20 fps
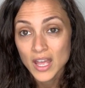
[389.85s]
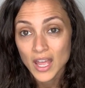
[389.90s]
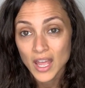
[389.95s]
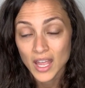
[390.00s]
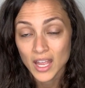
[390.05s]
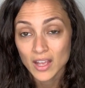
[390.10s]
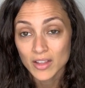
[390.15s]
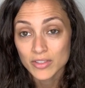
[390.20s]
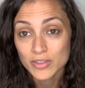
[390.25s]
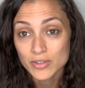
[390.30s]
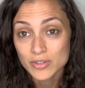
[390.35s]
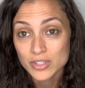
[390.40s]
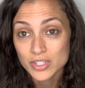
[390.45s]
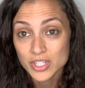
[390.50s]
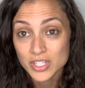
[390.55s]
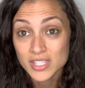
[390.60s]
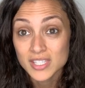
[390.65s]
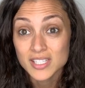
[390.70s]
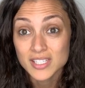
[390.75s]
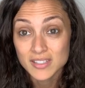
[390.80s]
And there's
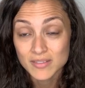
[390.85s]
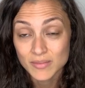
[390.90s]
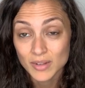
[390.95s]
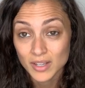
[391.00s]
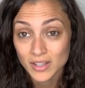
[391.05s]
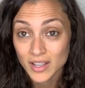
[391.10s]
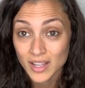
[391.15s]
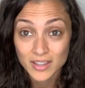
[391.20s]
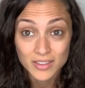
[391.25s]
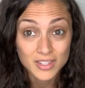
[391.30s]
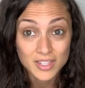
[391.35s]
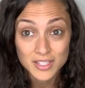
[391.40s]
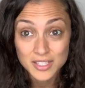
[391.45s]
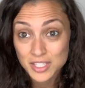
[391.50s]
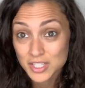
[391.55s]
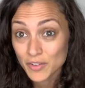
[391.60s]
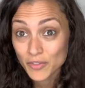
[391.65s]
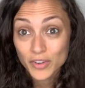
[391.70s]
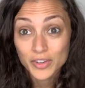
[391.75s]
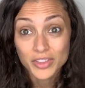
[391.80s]
just, again, the
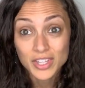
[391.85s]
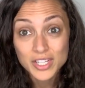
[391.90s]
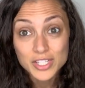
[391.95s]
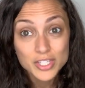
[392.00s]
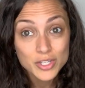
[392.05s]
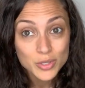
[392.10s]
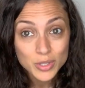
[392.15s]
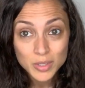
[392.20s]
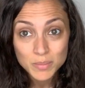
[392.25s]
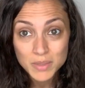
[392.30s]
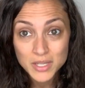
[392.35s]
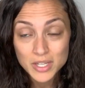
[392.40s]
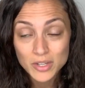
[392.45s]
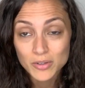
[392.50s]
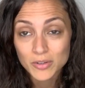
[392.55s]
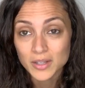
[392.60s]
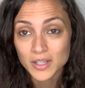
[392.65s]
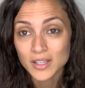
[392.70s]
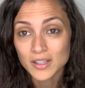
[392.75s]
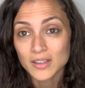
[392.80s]
different things you can be
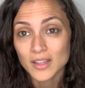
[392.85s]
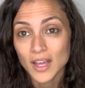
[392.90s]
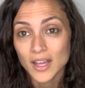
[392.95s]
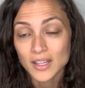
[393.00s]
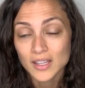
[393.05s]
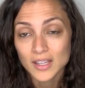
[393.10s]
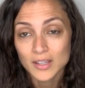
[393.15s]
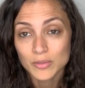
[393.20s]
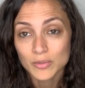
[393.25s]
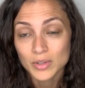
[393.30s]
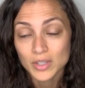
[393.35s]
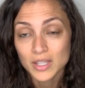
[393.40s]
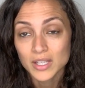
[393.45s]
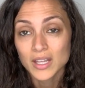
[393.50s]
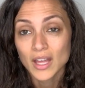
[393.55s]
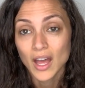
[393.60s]
doing that can really